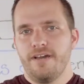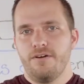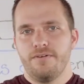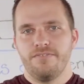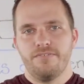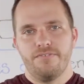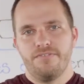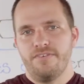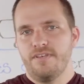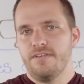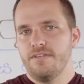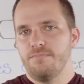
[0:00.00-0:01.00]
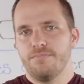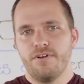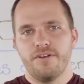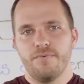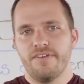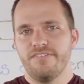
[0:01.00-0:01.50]
out as you see in
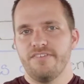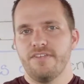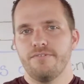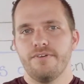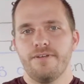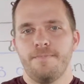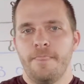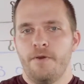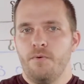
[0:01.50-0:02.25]
Broadway scenery.